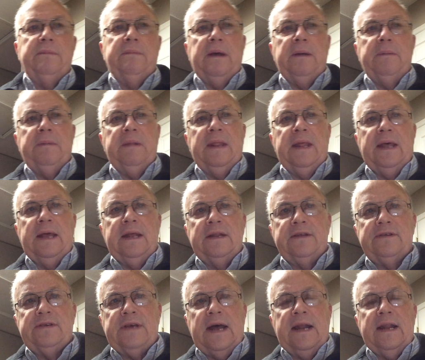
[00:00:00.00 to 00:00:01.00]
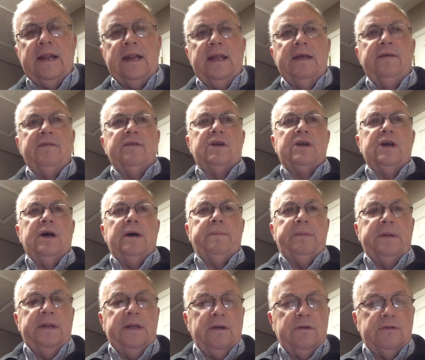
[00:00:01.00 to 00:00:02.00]
maybe they decided to leave the
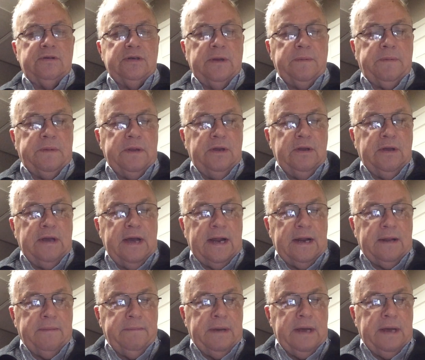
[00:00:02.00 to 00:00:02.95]
company or something, you got a